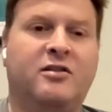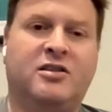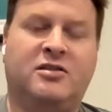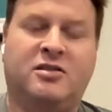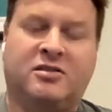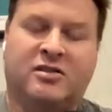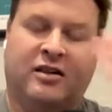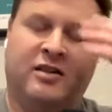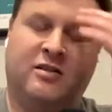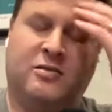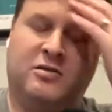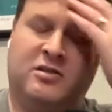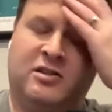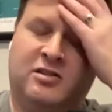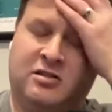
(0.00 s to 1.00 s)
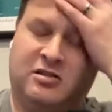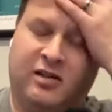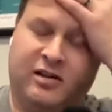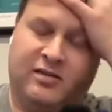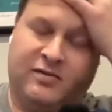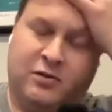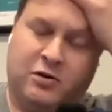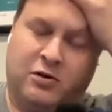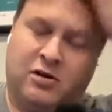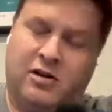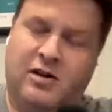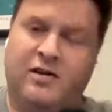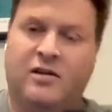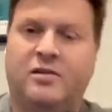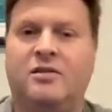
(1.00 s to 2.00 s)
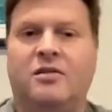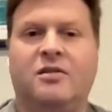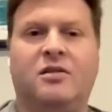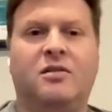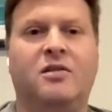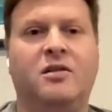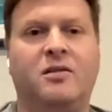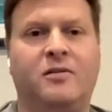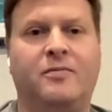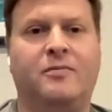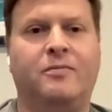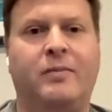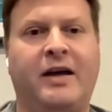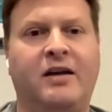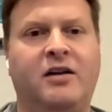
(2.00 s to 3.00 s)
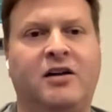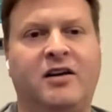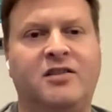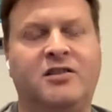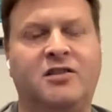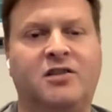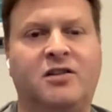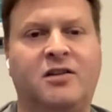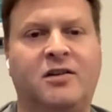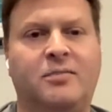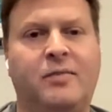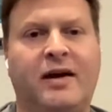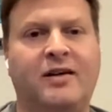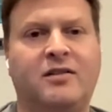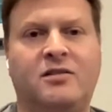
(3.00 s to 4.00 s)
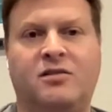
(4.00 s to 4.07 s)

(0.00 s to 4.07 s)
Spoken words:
She's excited. She's excited for the Mankind show to come back.